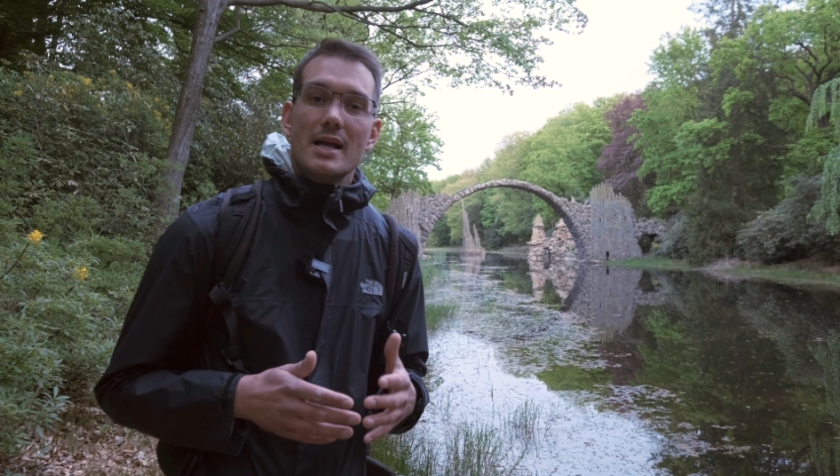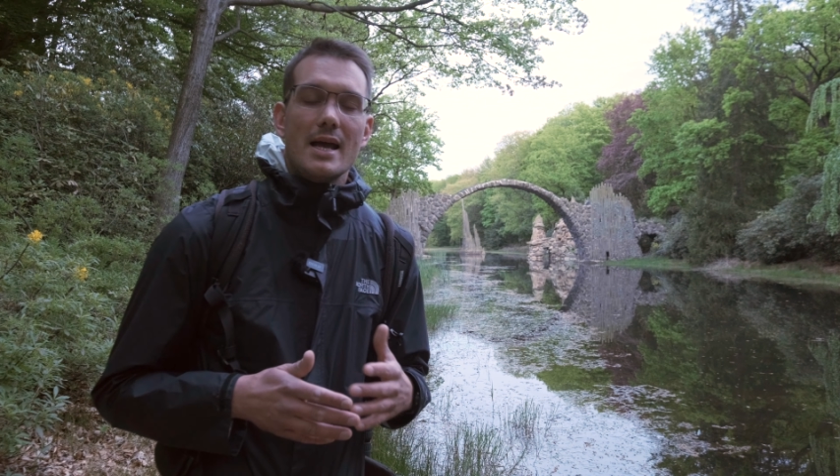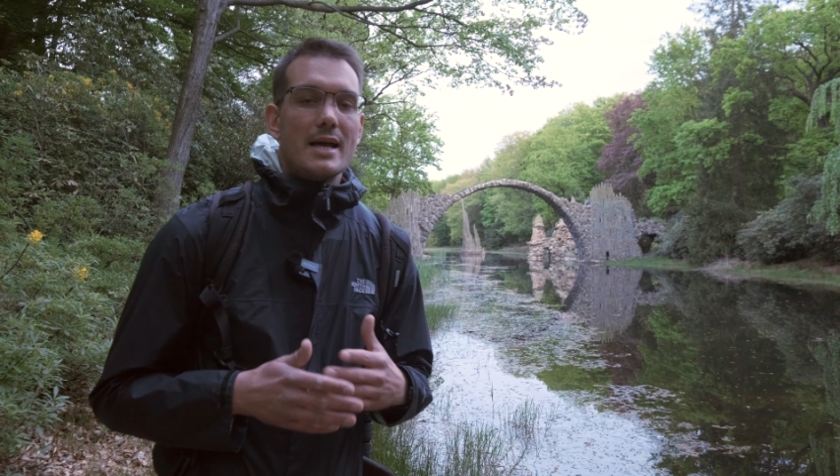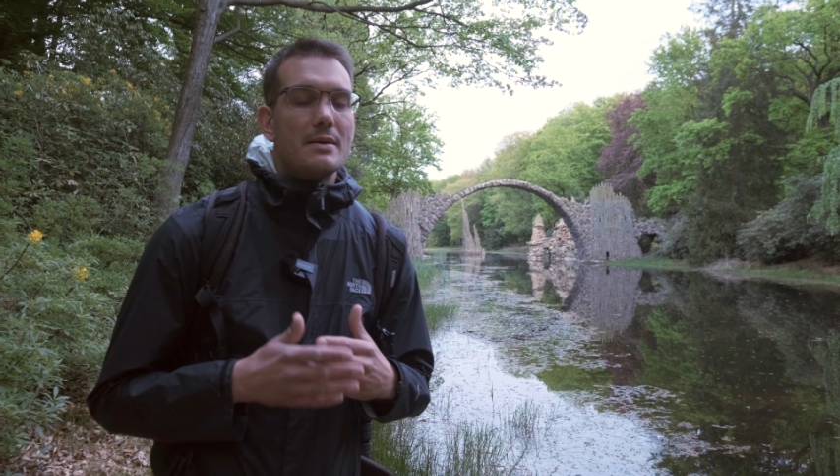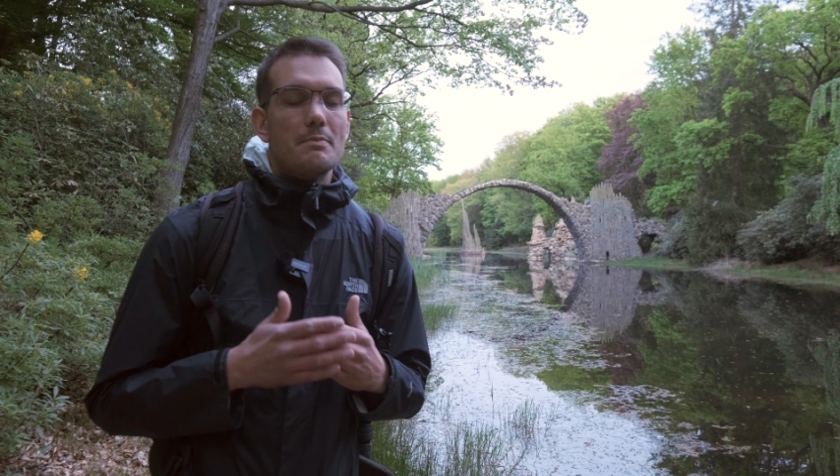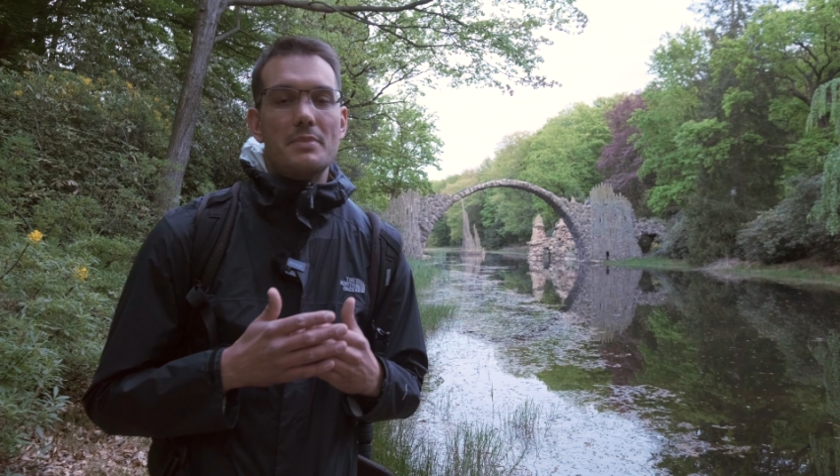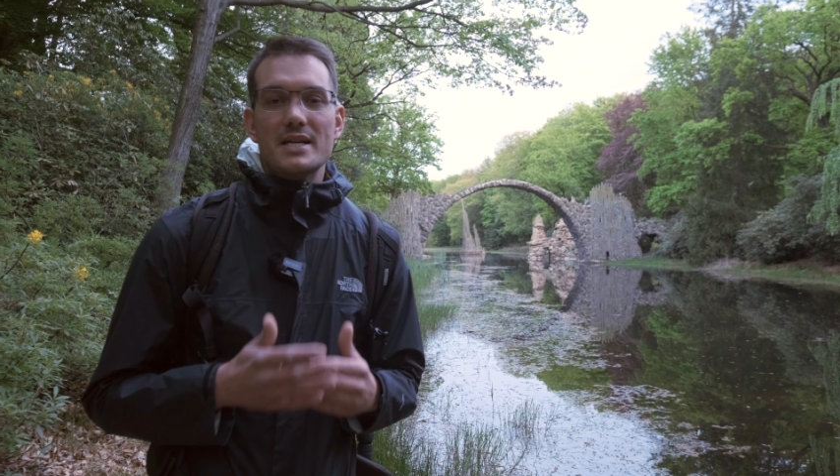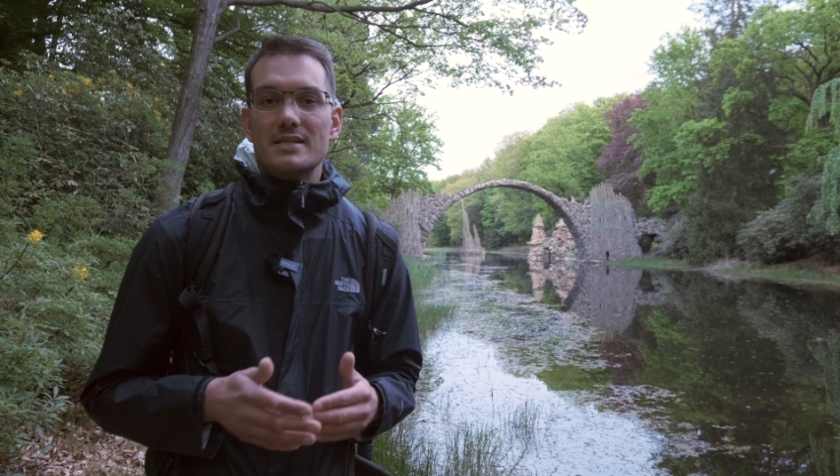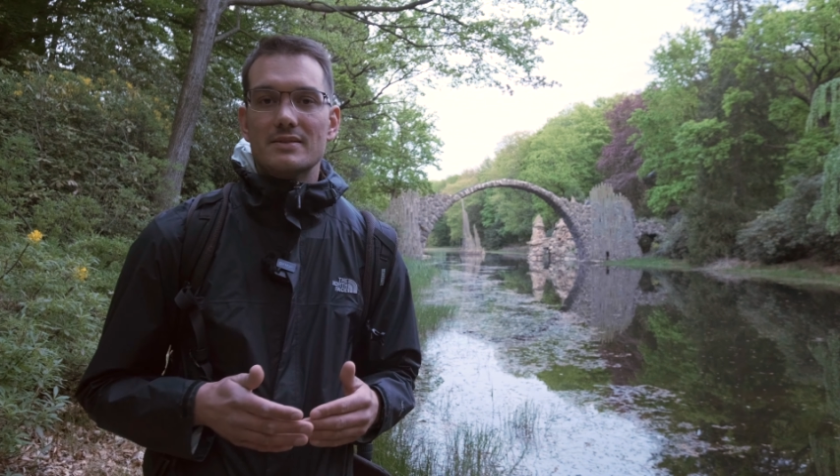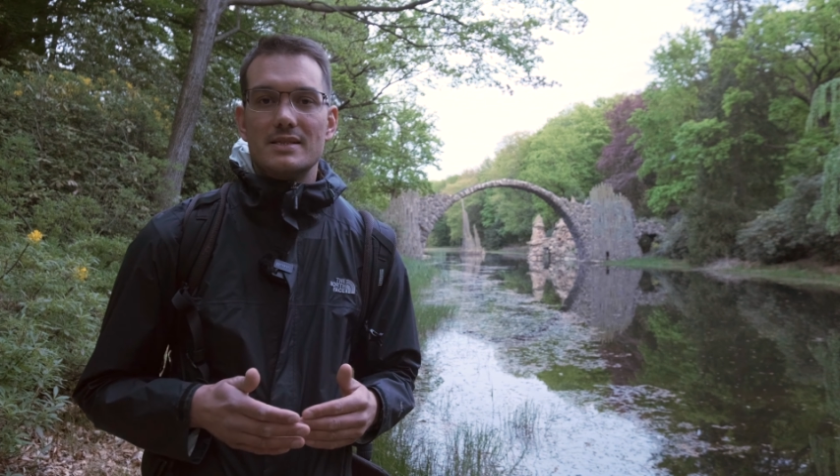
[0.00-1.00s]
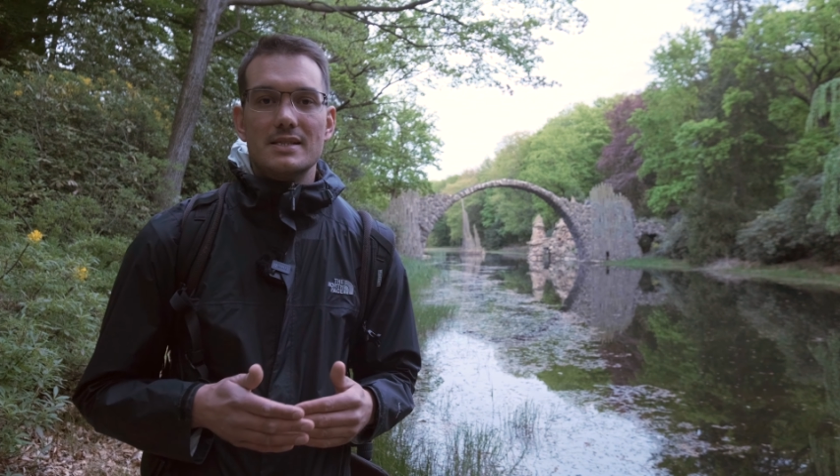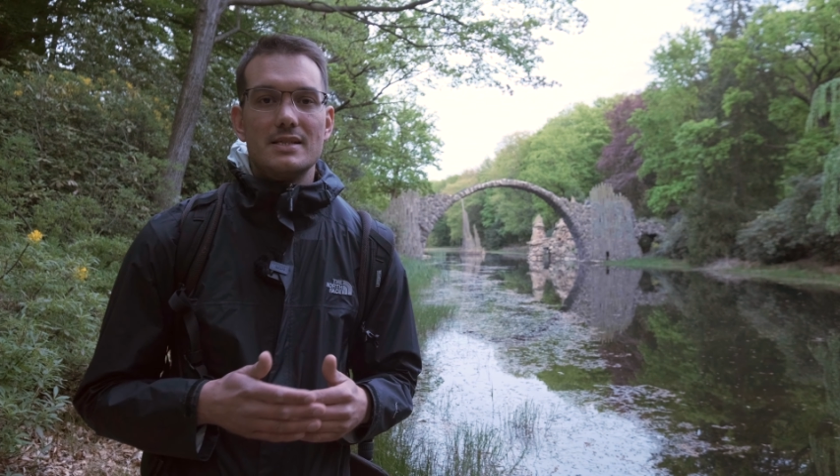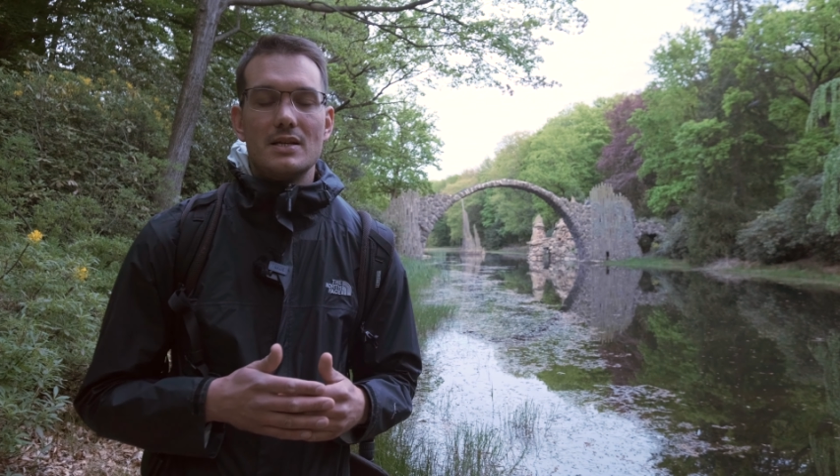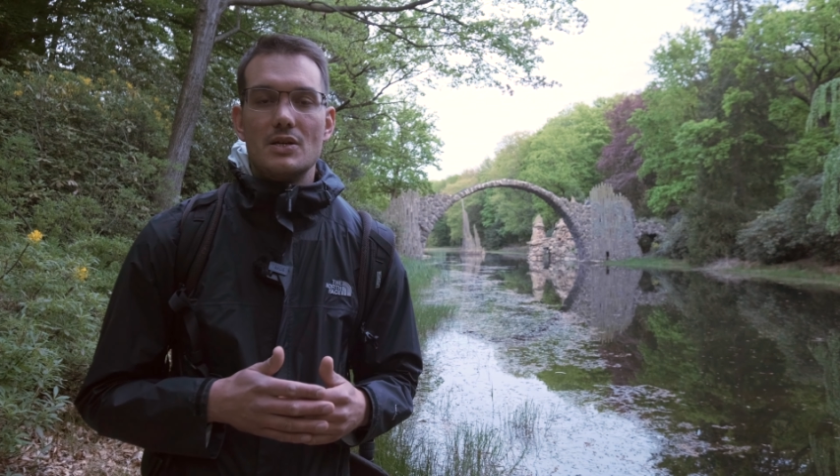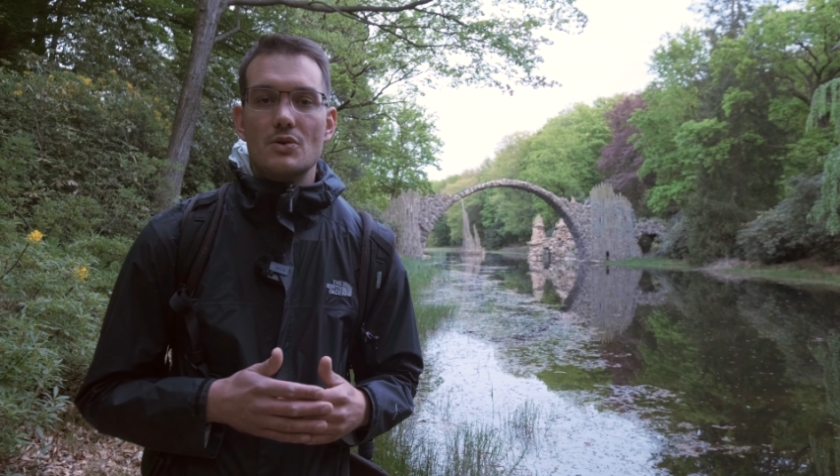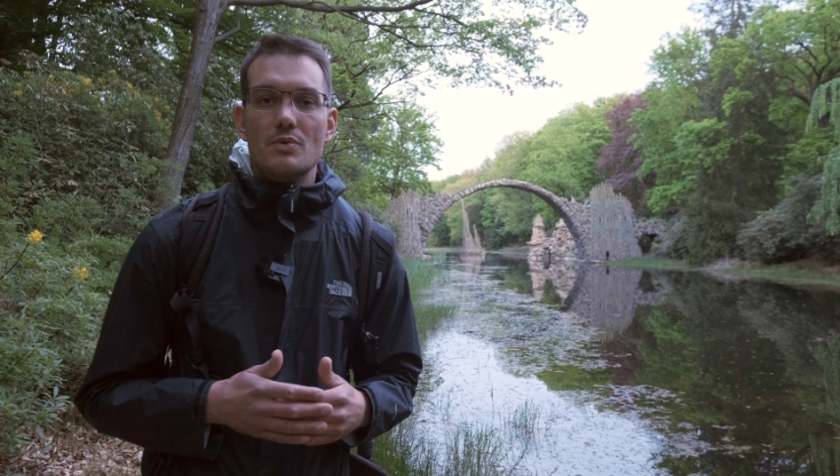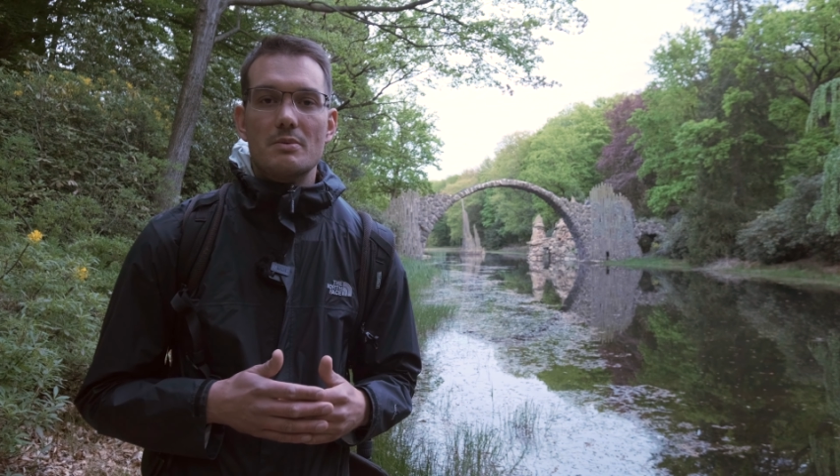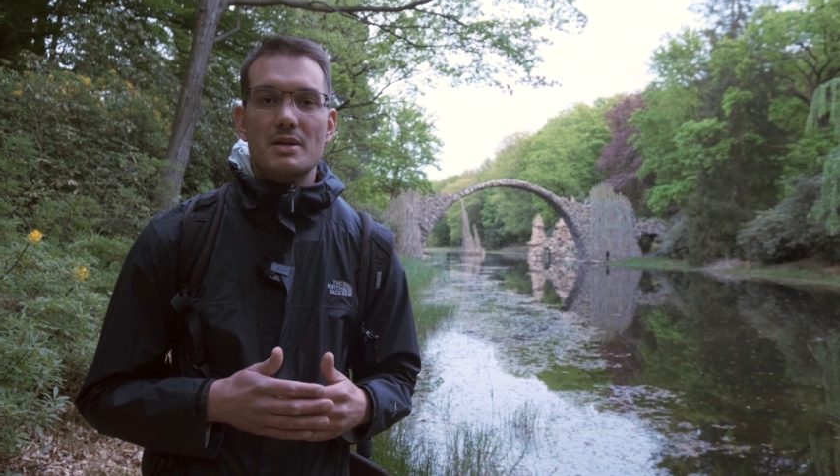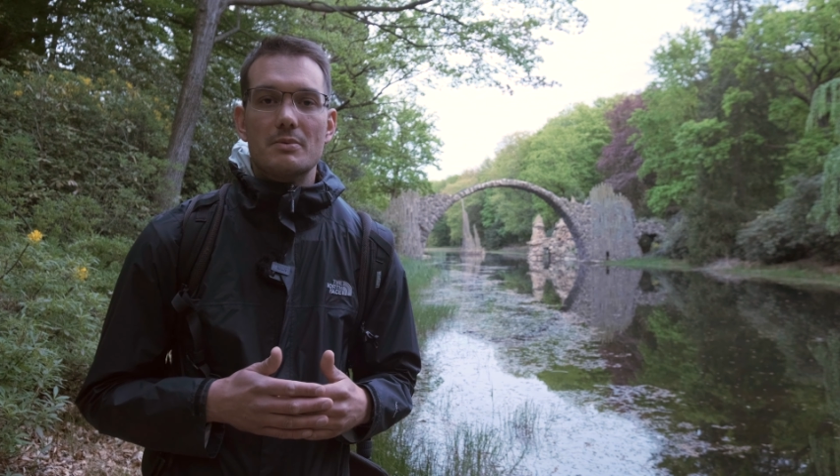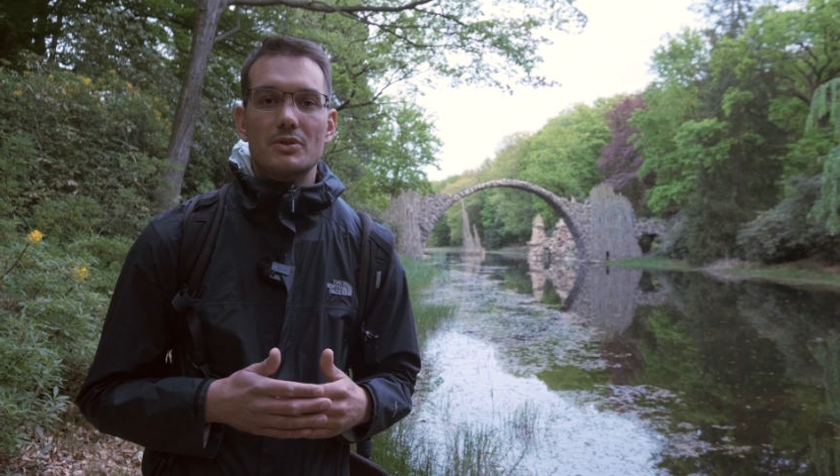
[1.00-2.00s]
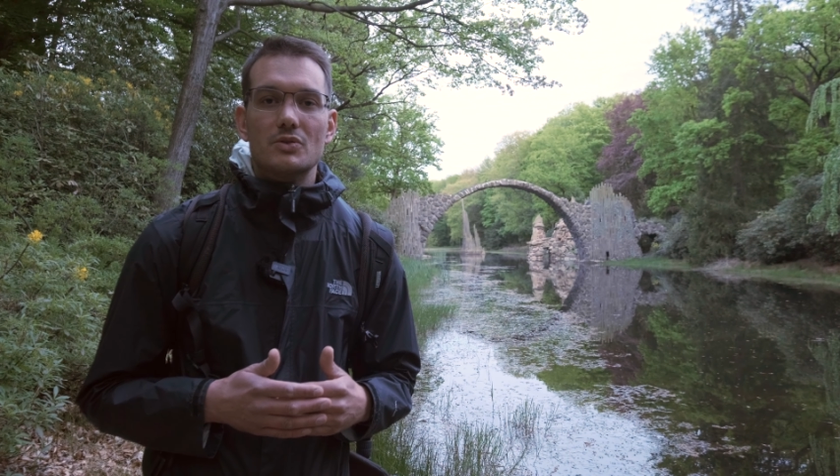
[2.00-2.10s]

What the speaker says: And based on this, you will be able to